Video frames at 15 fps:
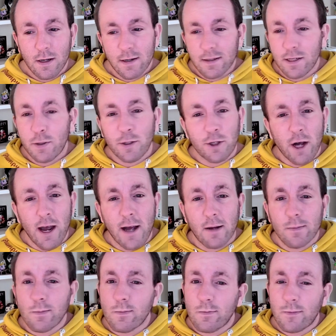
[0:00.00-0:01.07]
Did you enjoy it?
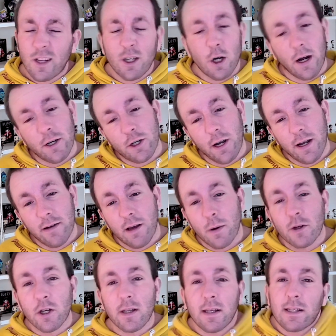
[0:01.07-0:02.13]
Did you not enjoy it? Are you
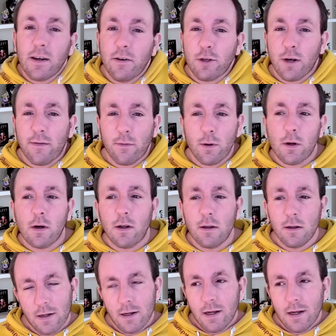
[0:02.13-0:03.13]
enjoying this series overall?